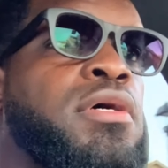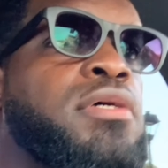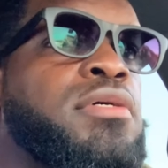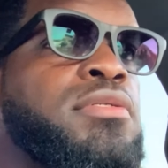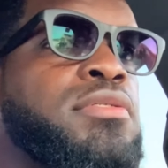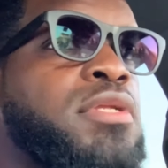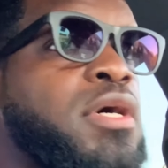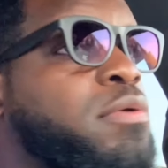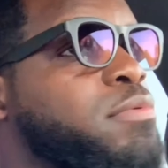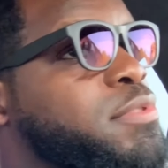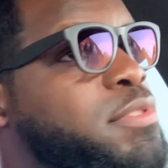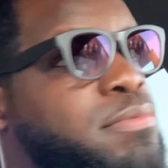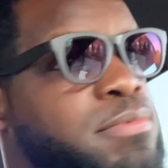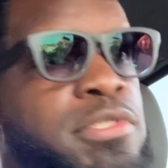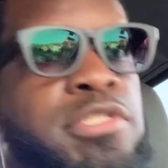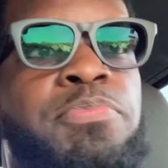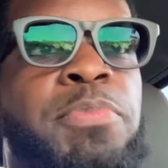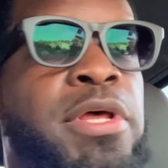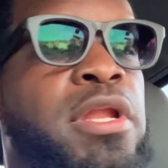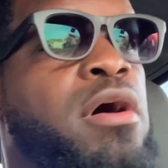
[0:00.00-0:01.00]
Don't
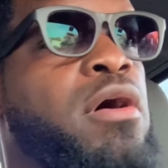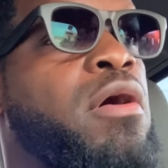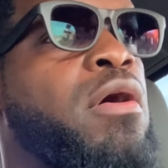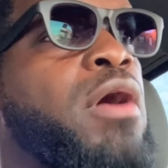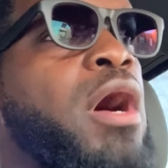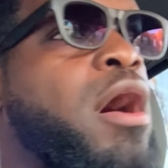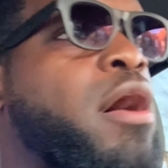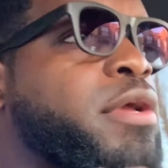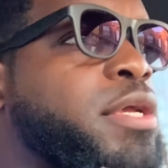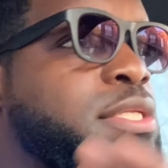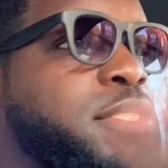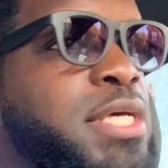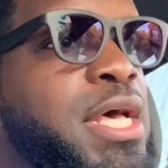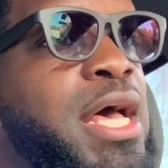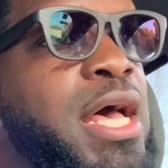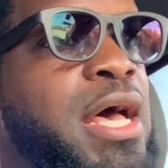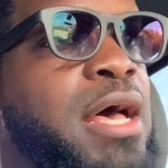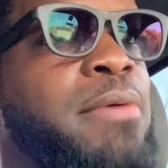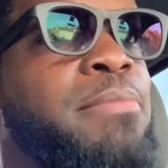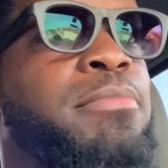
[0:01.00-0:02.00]
spend all your
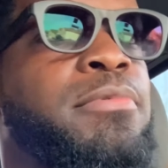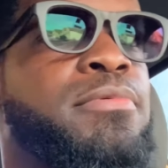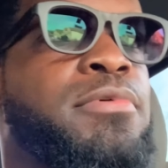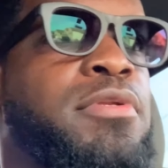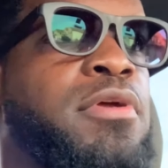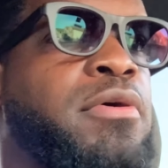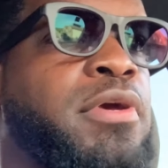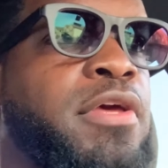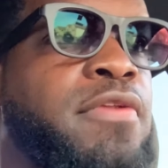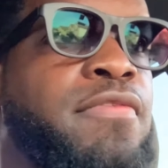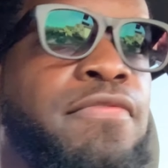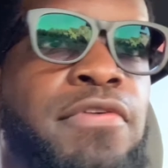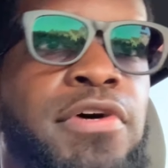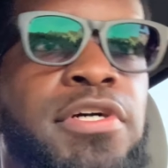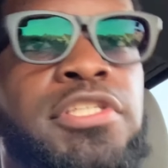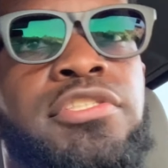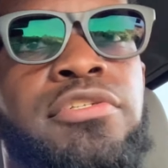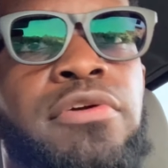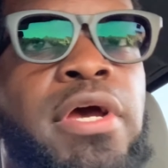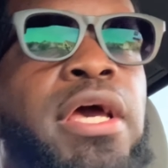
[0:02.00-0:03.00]
time, you know, getting
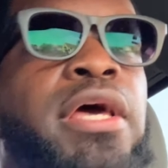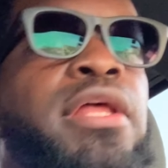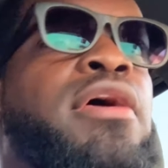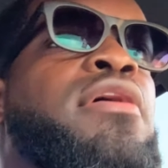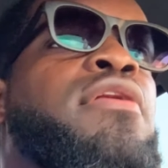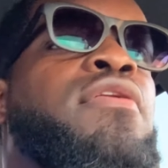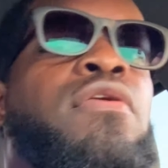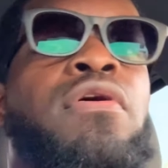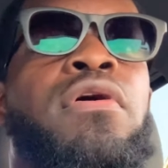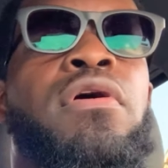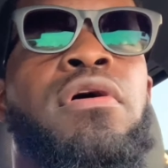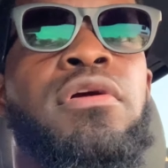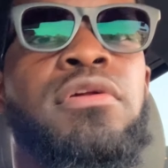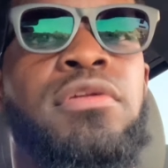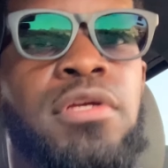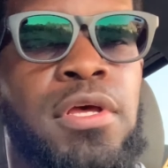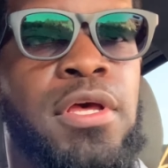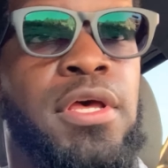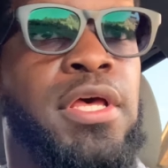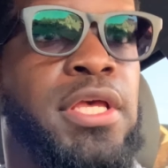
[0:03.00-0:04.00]
frustrated or
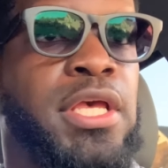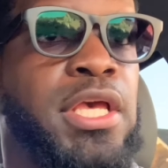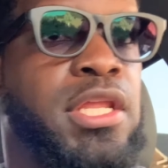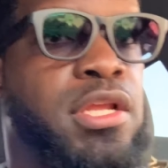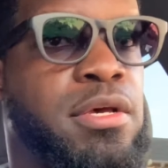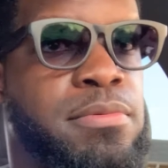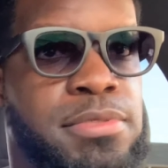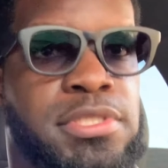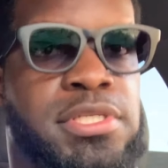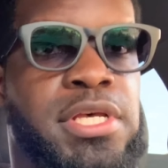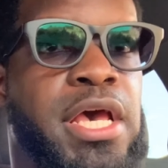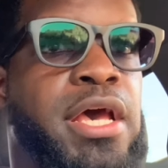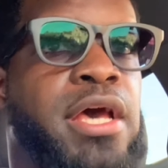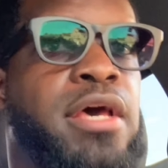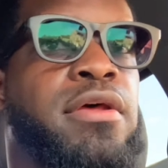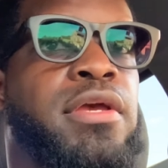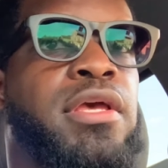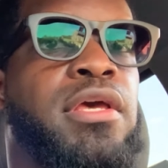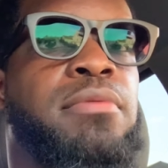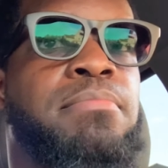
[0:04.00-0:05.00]
getting upset
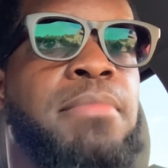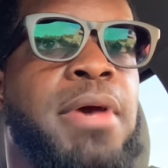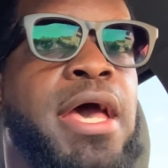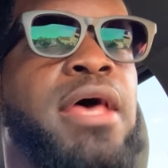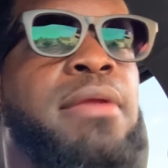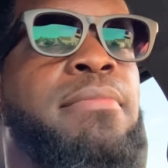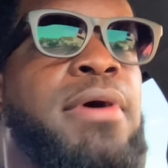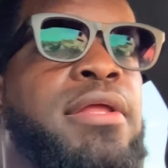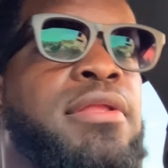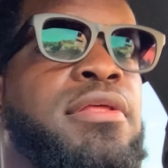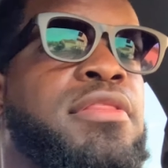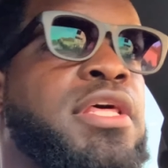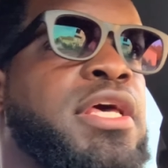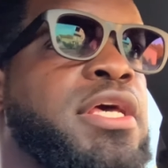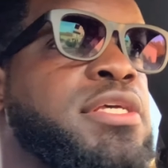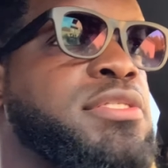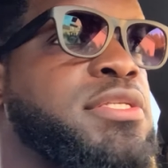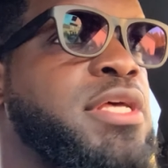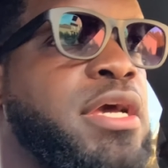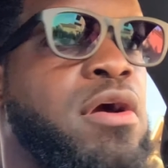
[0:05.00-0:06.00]
or getting mad about the
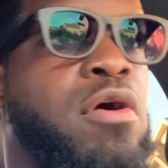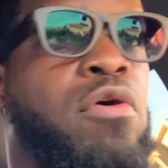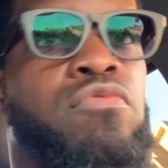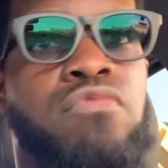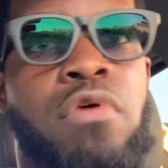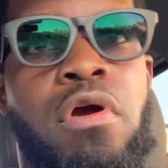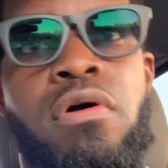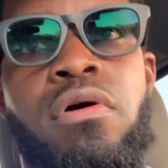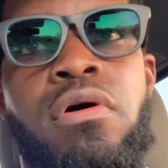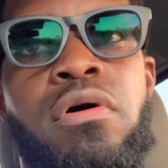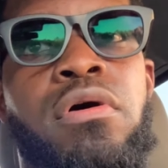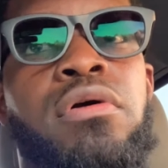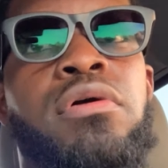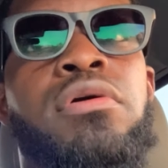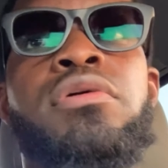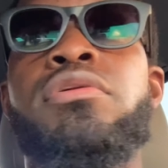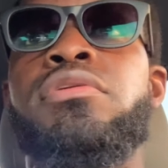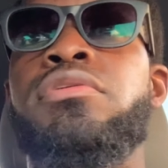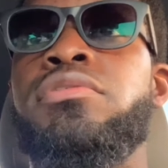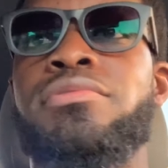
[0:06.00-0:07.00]
things that go wrong.
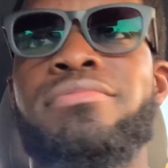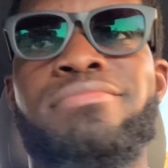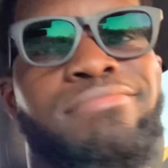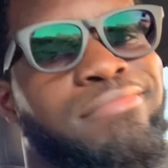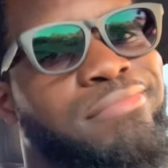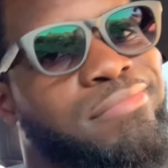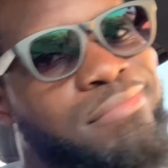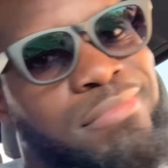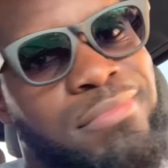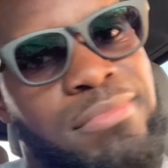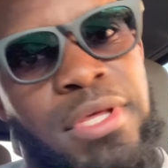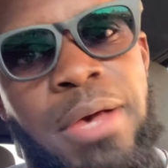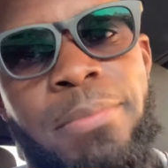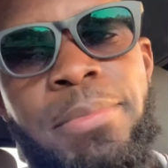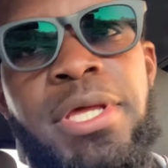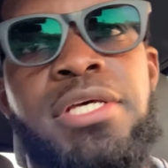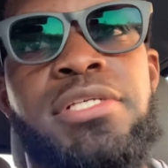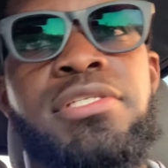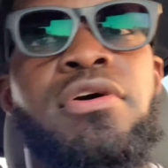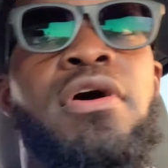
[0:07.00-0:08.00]
I
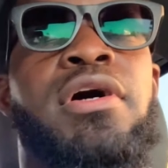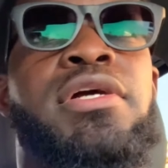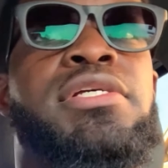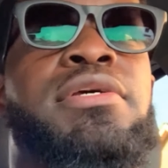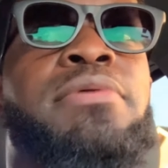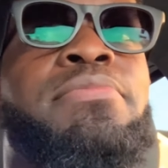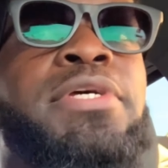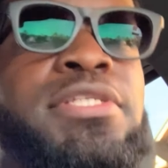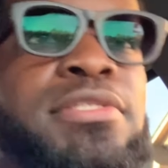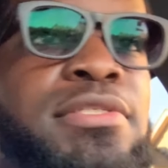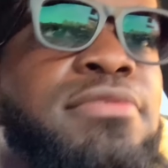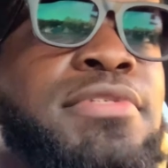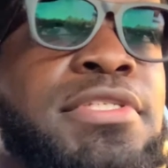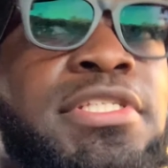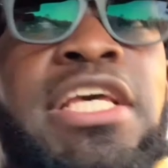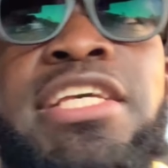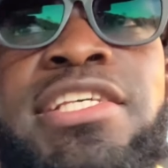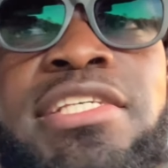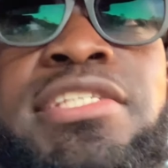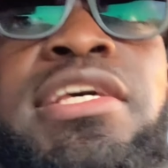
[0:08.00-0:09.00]
mean, it's hard. I mean, it's
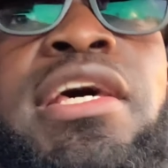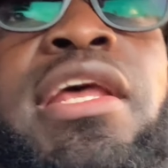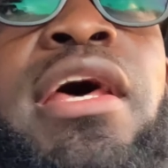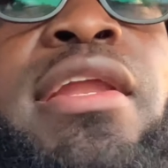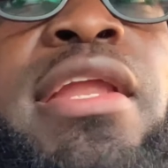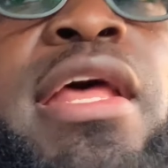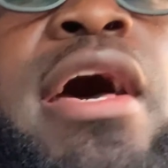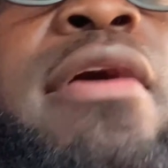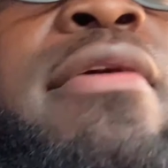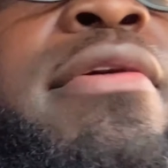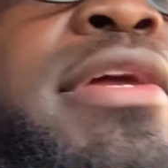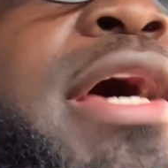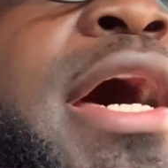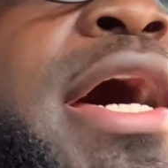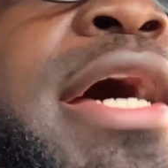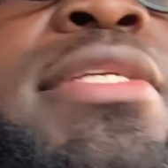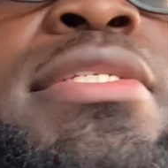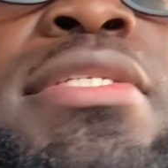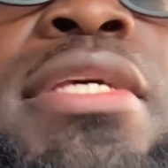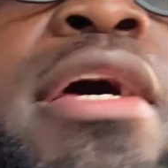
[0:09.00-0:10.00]
easy to say that now in
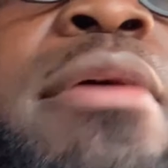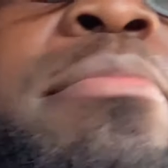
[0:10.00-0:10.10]
hindsight,